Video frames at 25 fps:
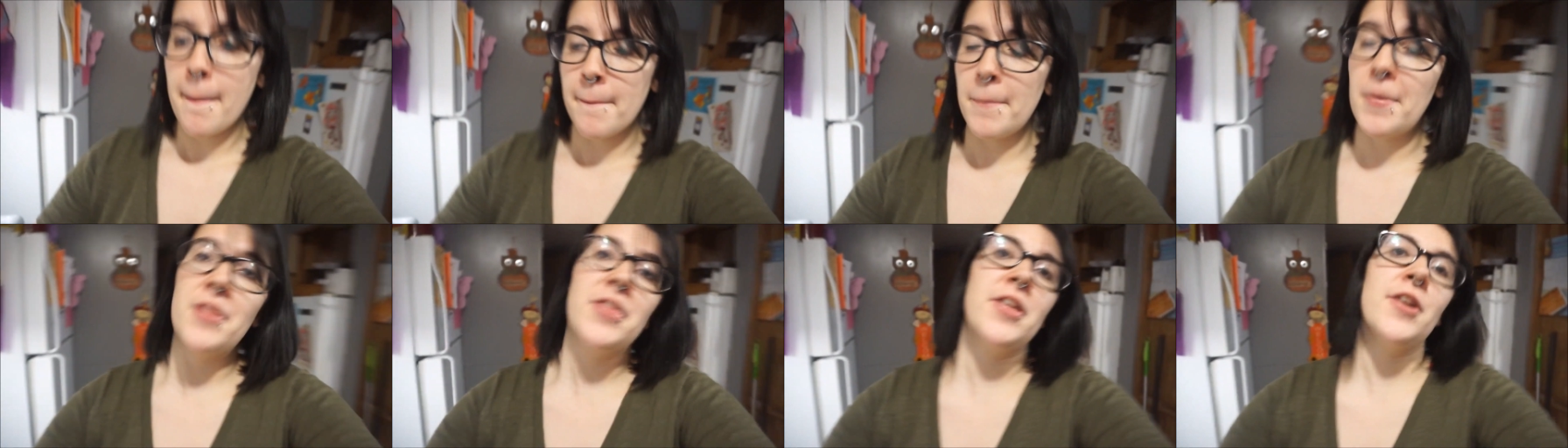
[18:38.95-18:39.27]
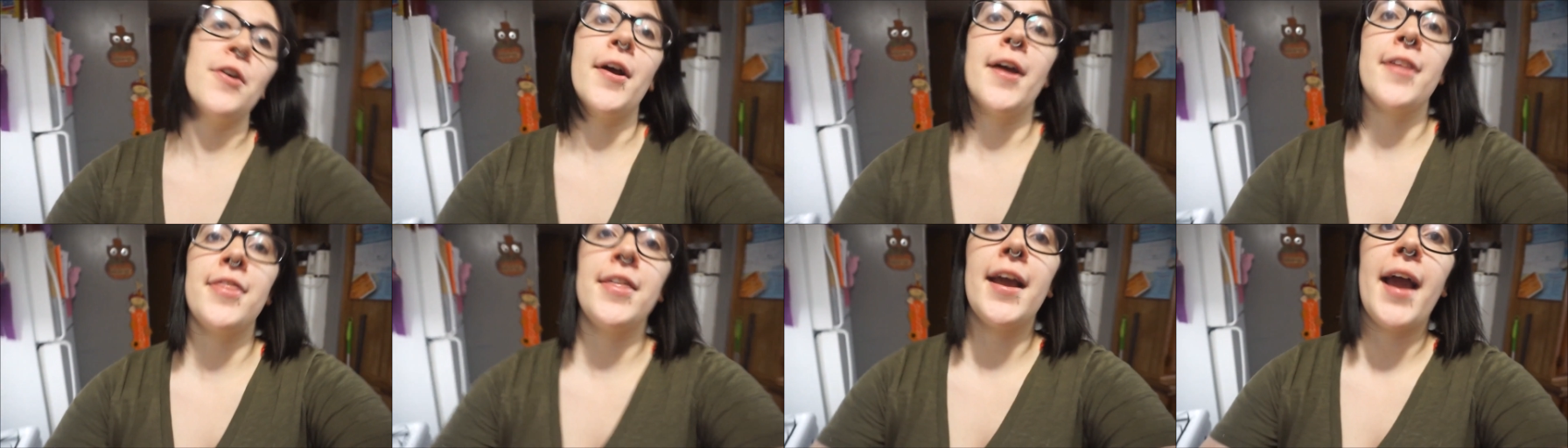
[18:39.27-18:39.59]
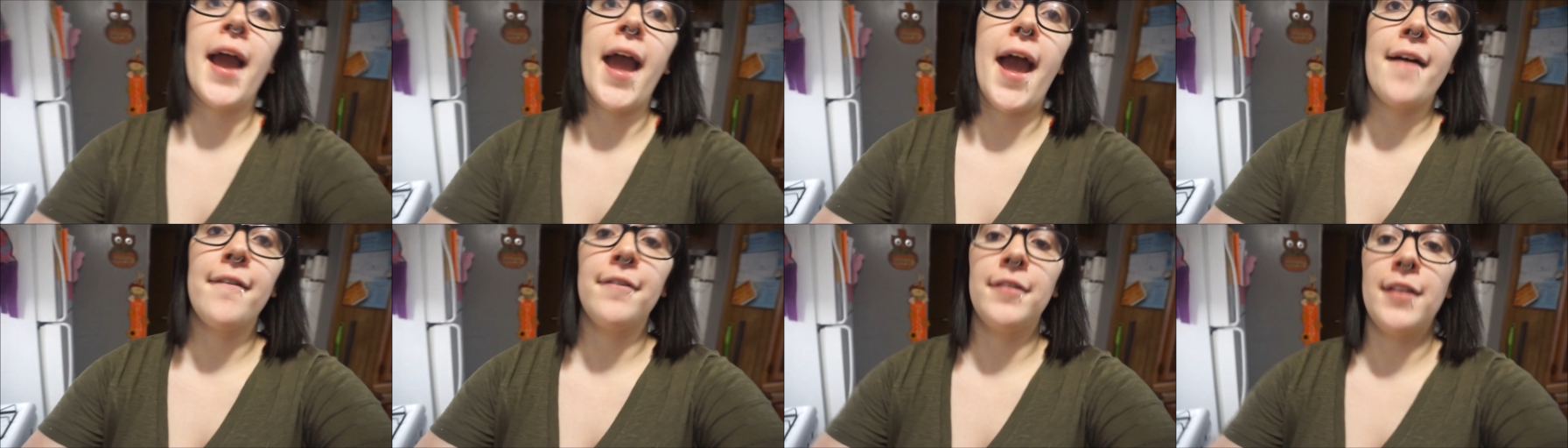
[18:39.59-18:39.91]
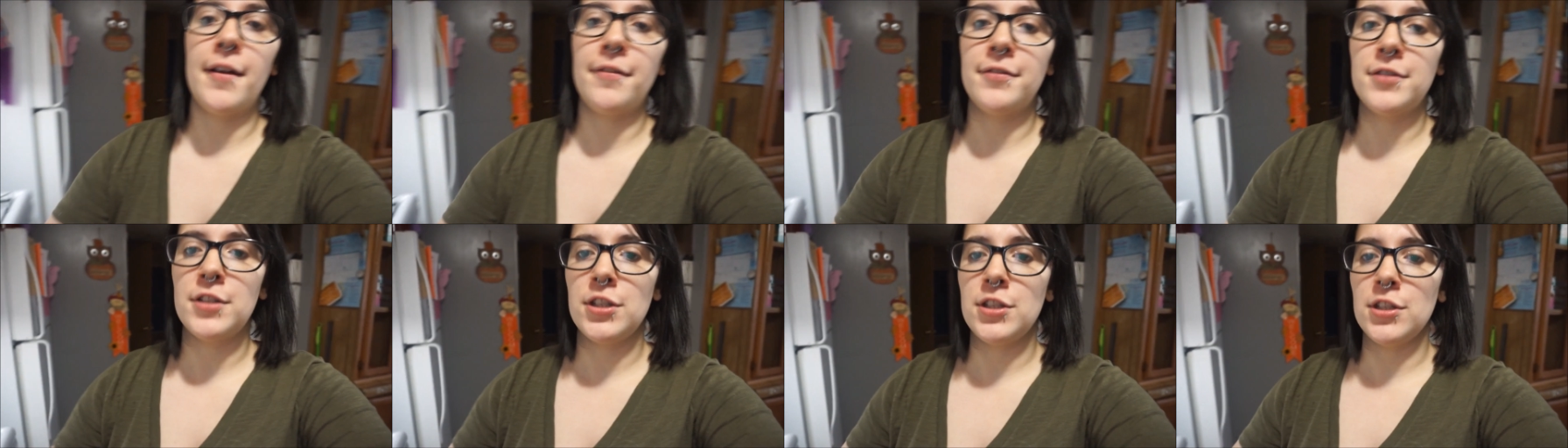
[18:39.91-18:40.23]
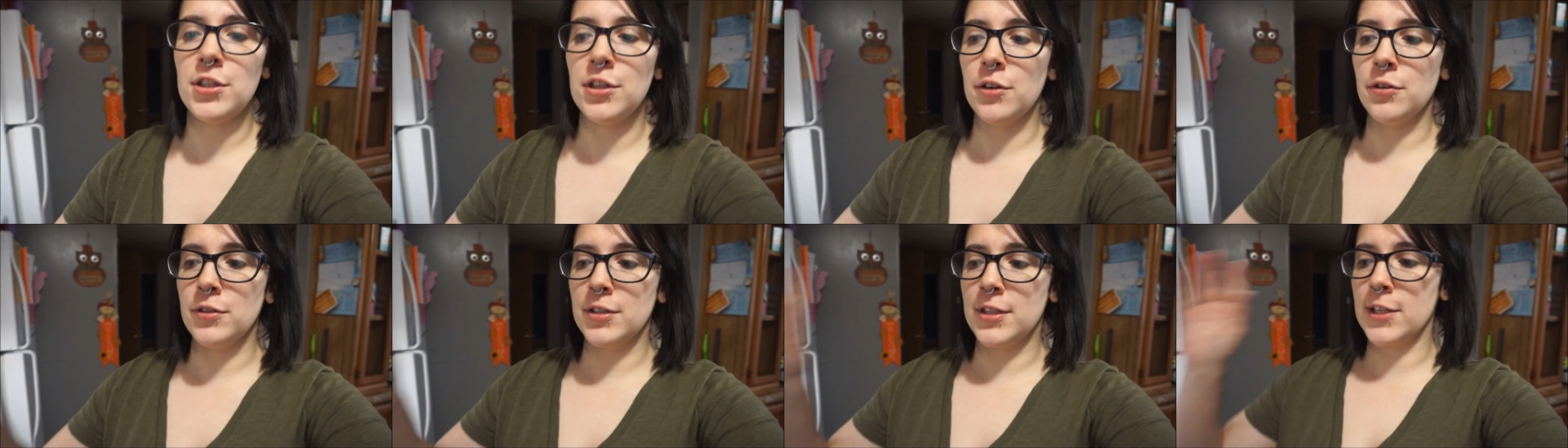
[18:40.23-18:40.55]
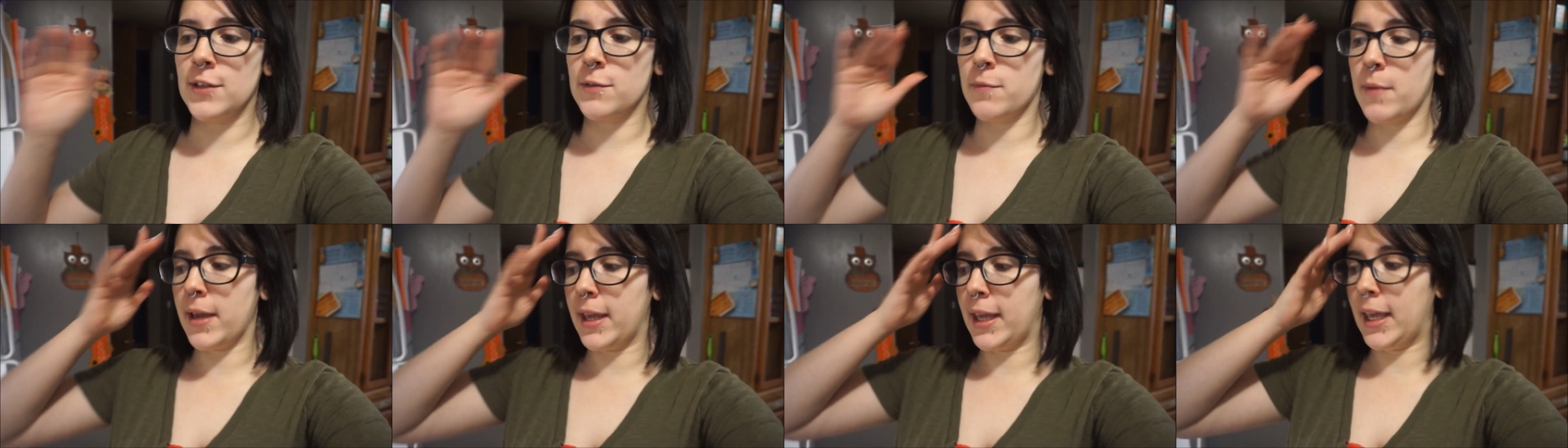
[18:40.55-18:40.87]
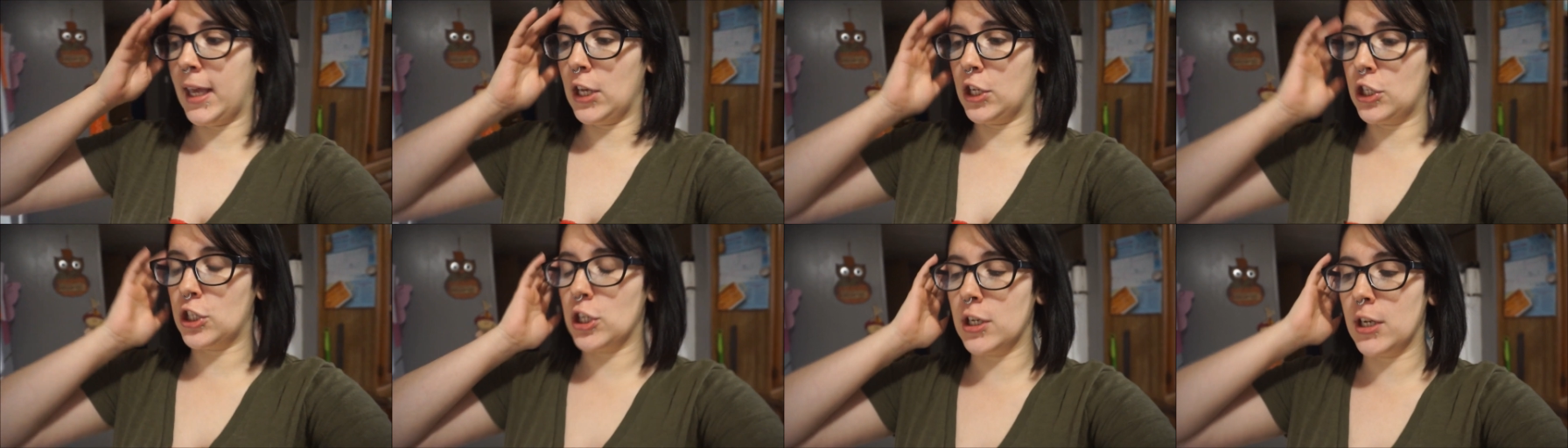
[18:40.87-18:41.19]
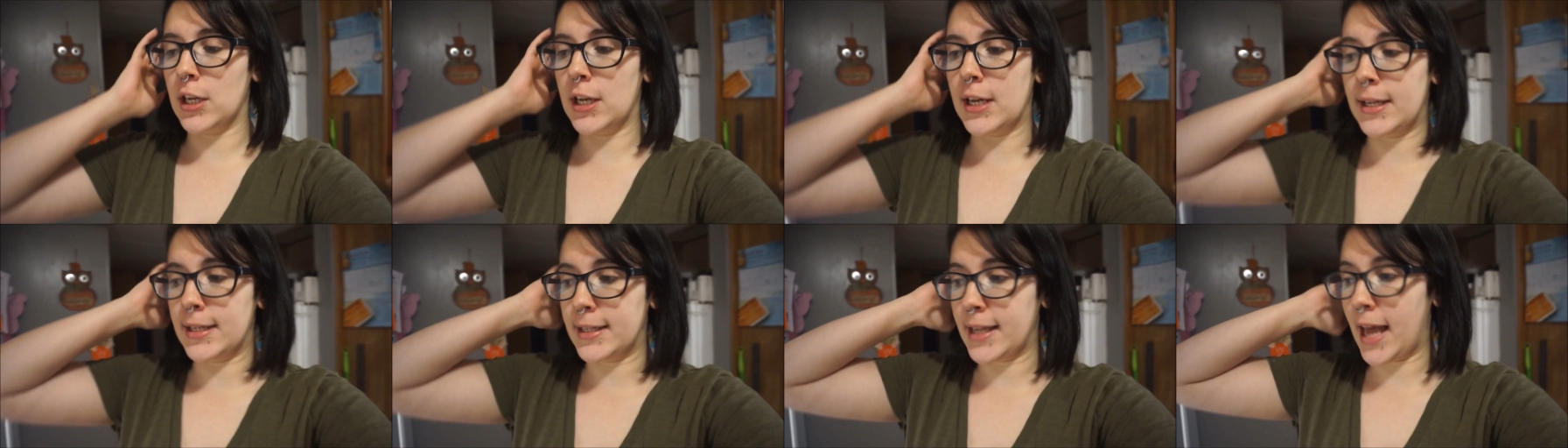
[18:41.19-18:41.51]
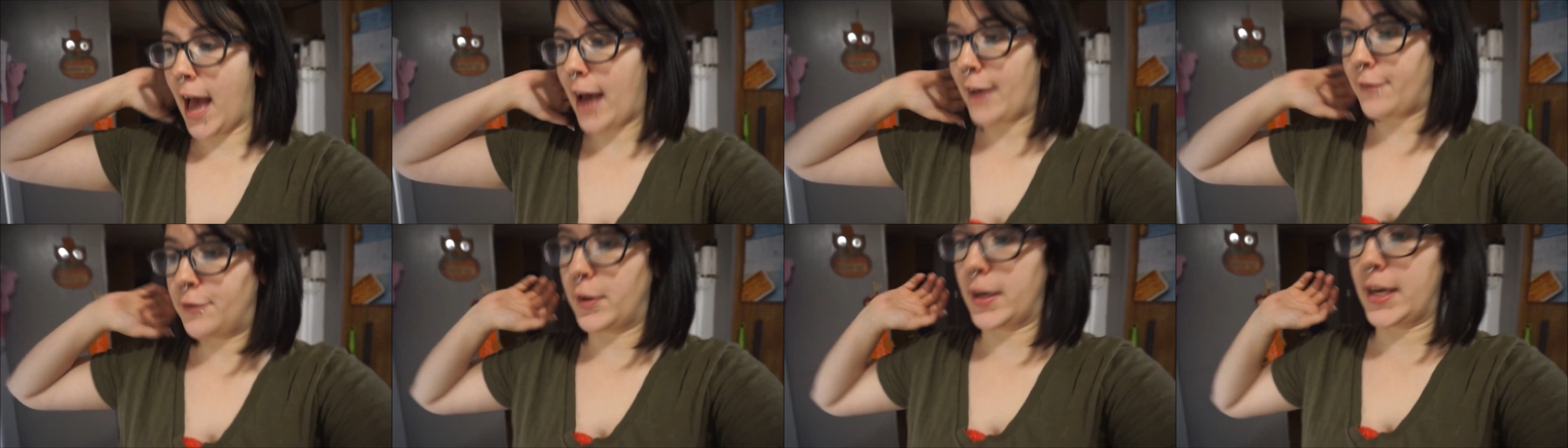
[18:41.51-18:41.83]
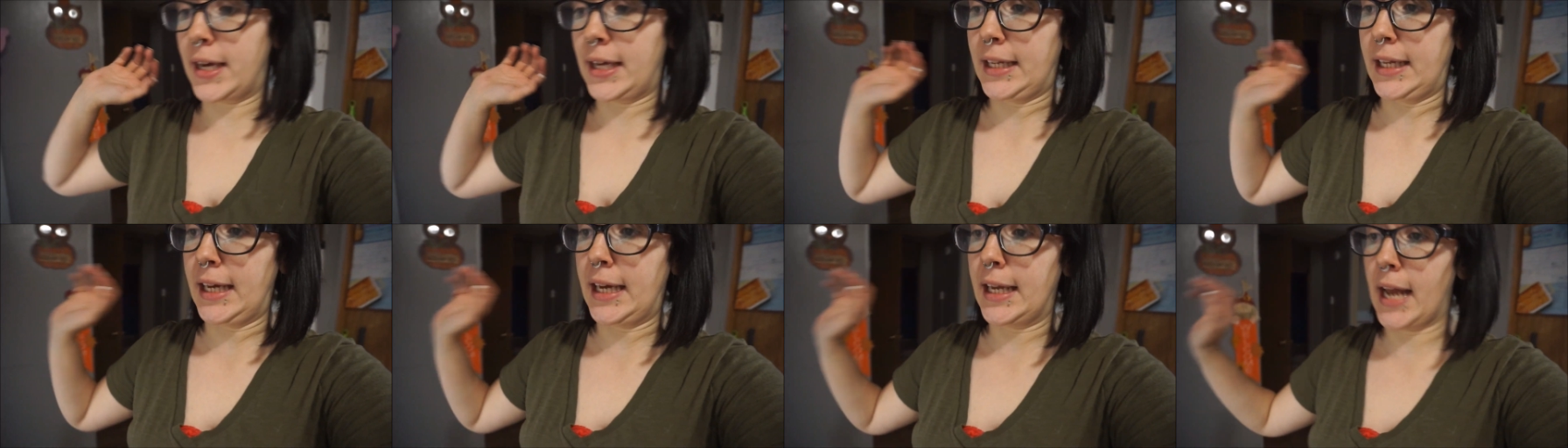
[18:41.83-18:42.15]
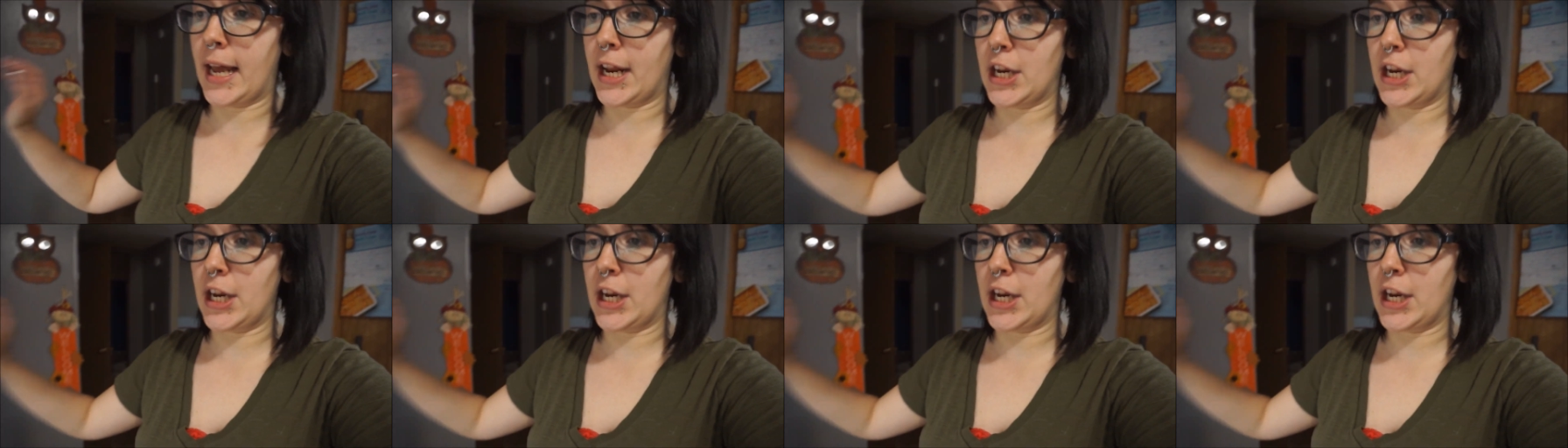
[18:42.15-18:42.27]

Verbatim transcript: but the only thing I have left to do since my kitchen is halfway clean,